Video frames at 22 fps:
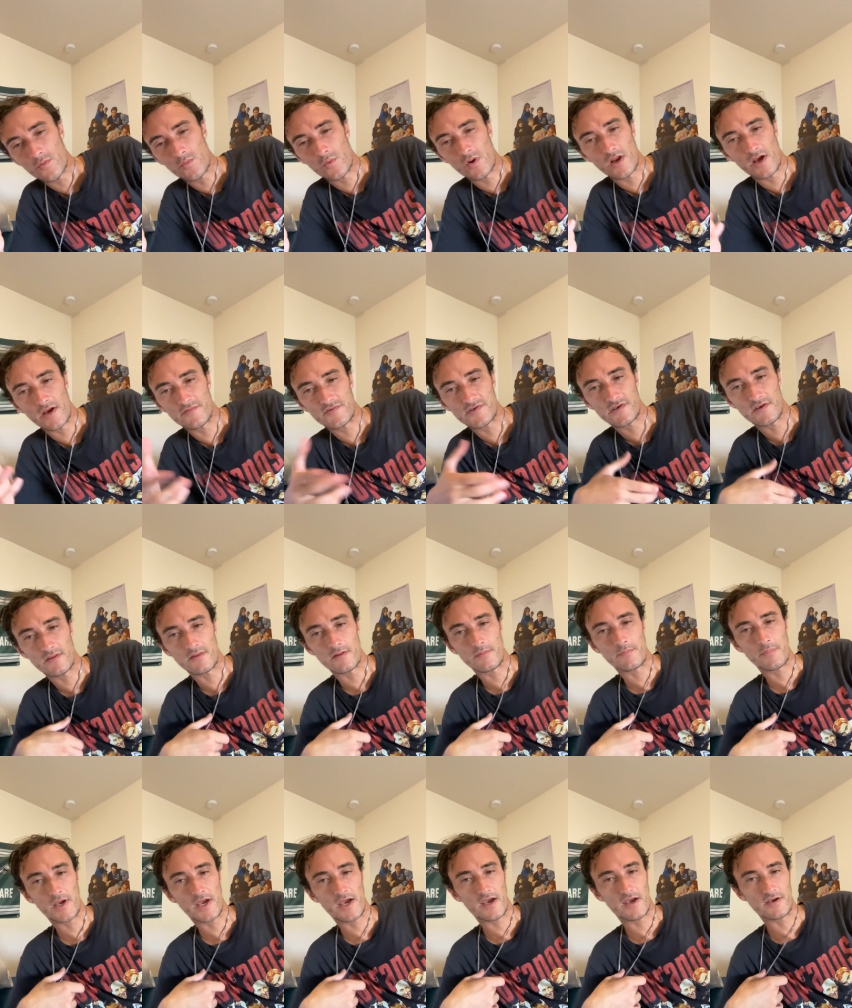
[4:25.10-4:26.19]
what I've said in the
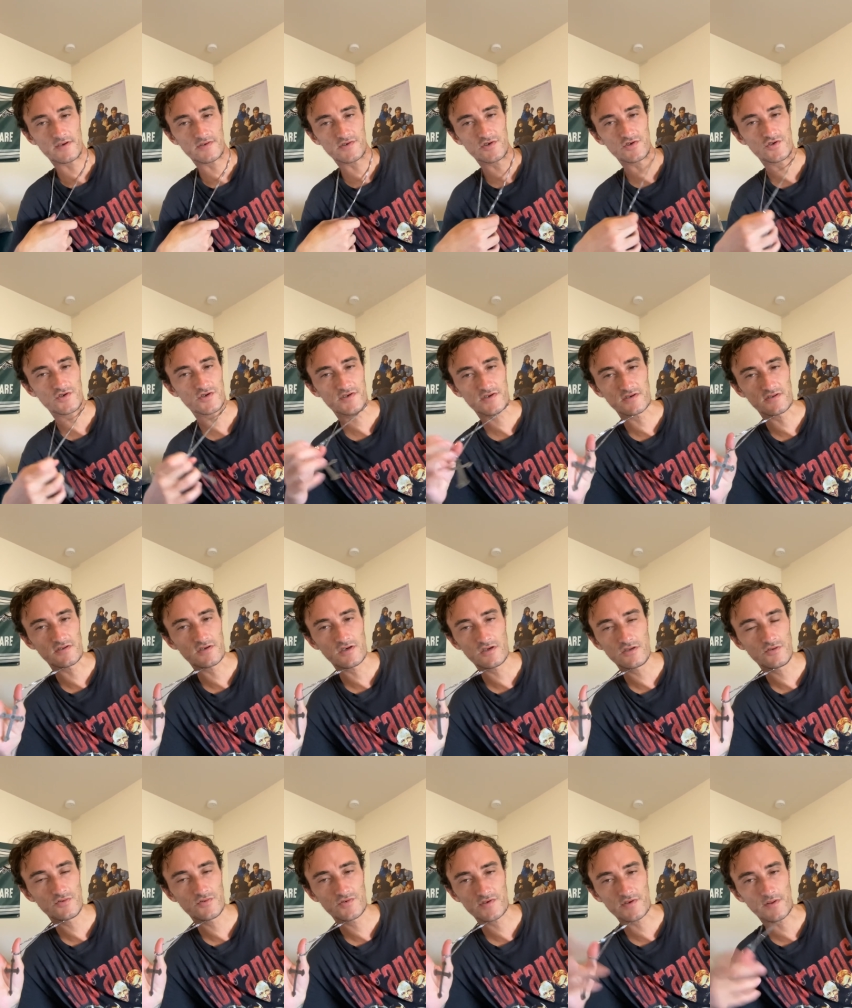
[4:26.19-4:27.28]
past and just
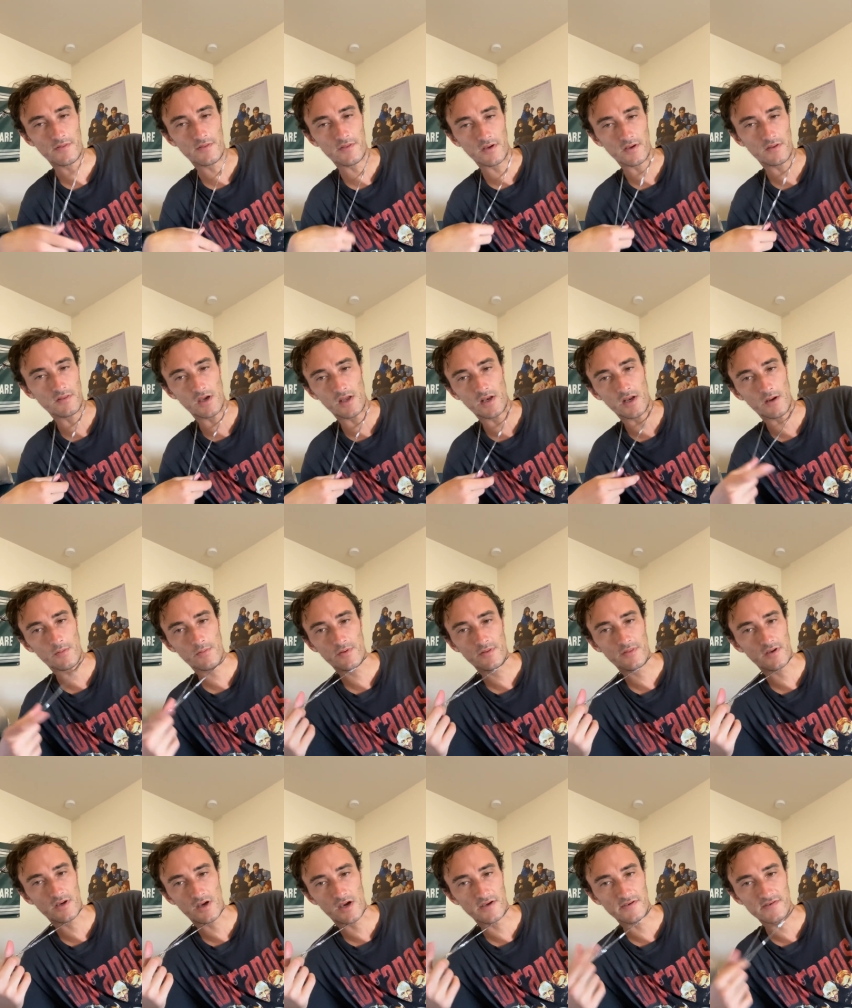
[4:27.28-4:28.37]
continues to think that
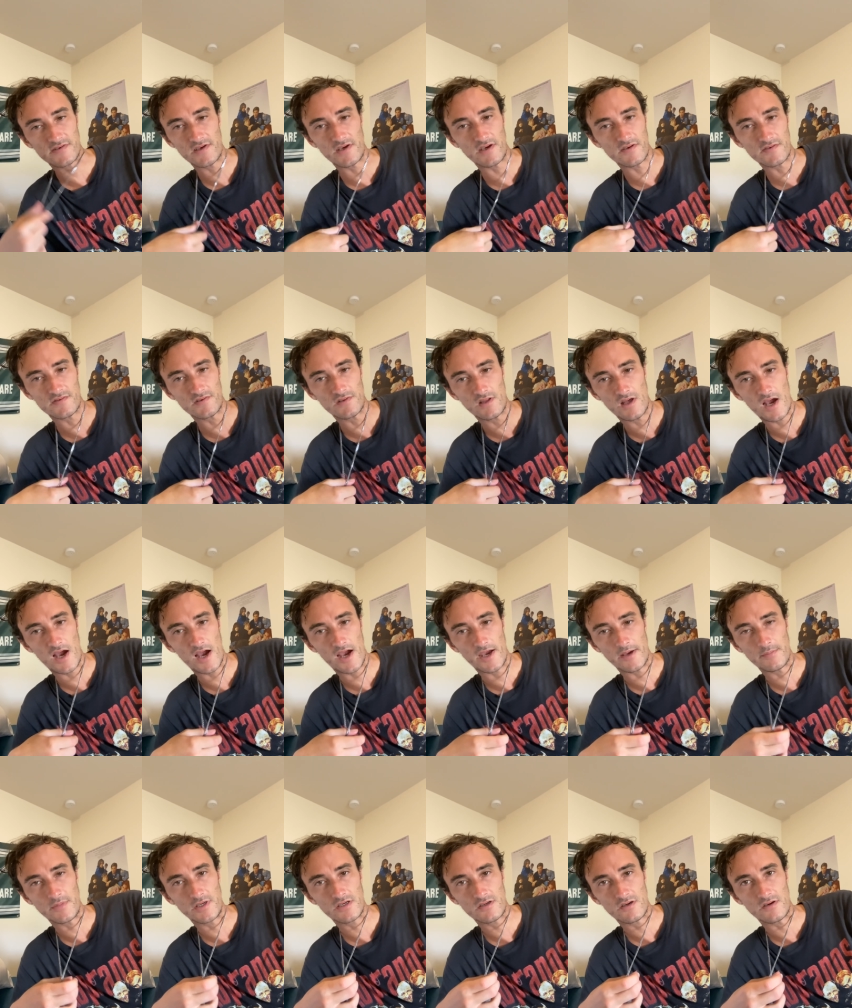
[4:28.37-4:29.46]
everything I say is a lie
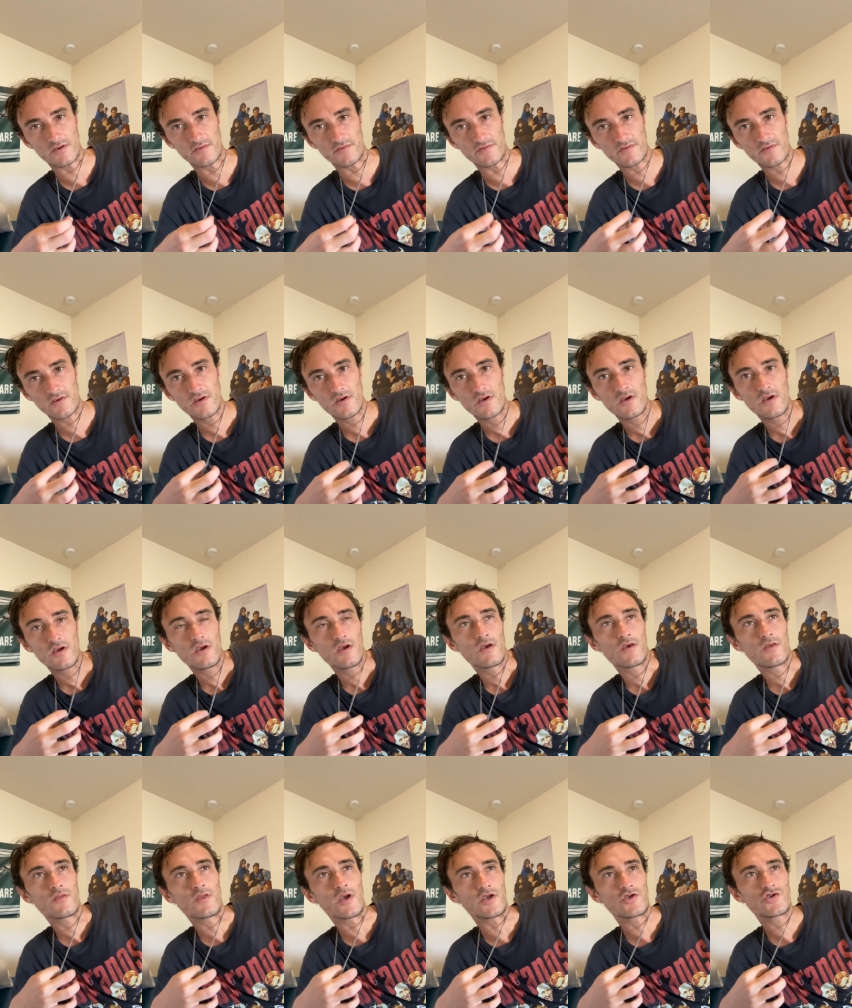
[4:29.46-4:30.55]
because
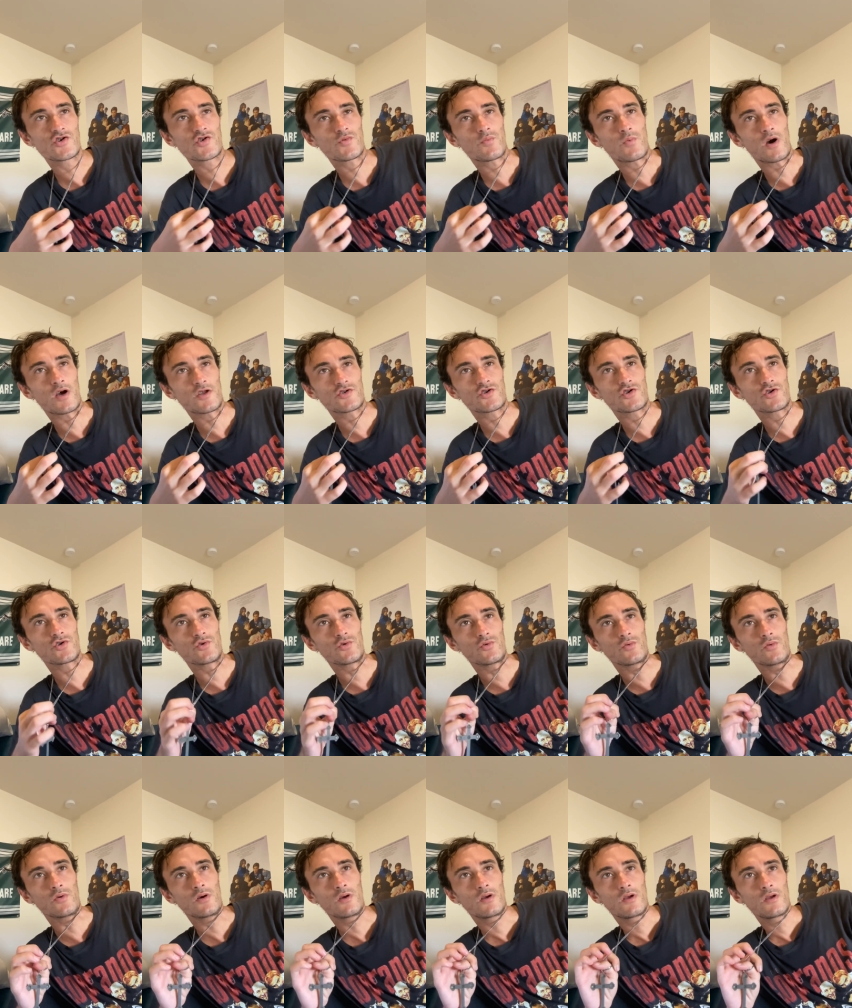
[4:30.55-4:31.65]
they just want to